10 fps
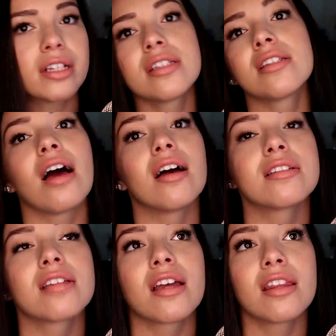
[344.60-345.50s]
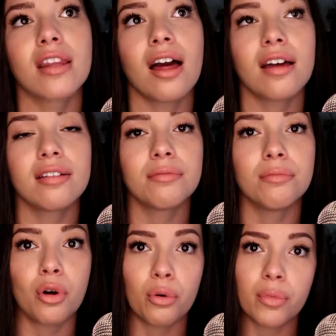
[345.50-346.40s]
says in that
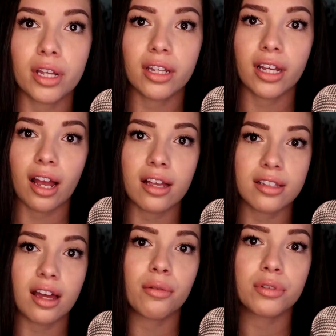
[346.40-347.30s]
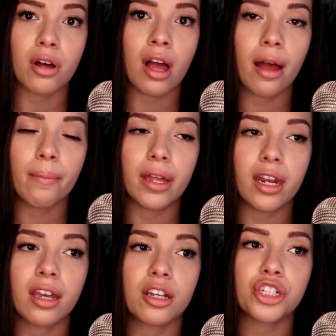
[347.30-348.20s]
moment, like as that was all
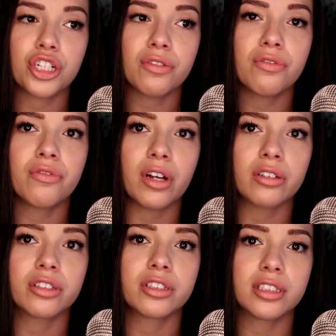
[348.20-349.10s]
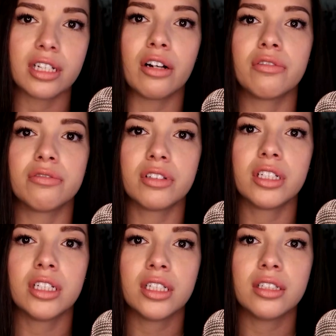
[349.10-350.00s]
happening, she felt herself
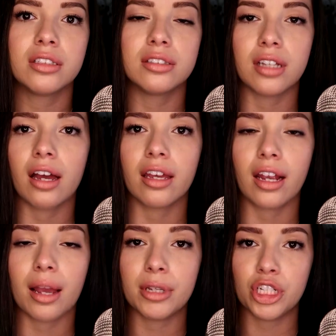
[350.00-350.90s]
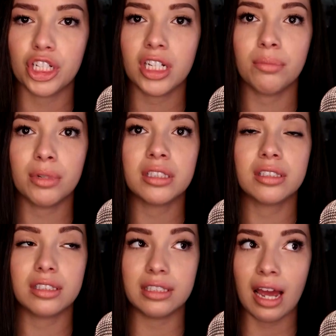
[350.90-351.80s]
dying. I mean, she had been
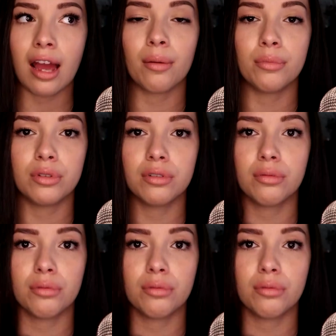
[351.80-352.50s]
stabbed